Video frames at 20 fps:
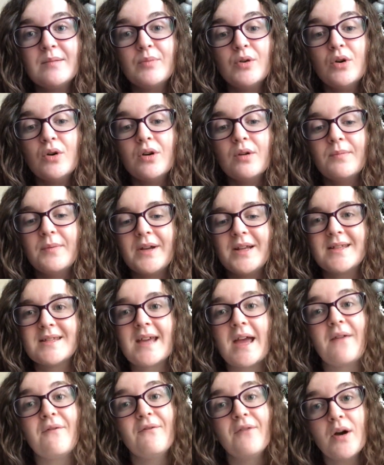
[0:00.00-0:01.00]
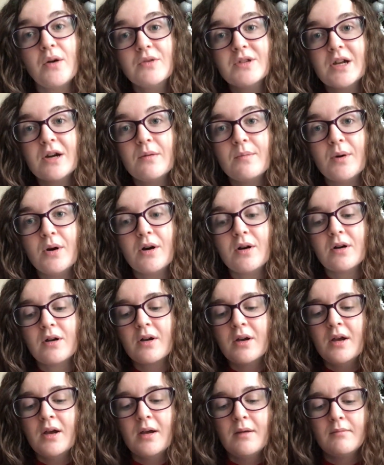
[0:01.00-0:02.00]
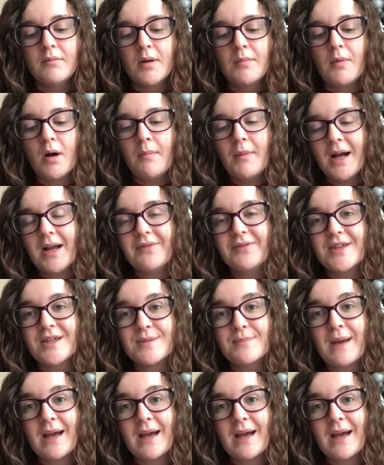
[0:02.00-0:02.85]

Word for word: book, but it's a photo book. My mum had this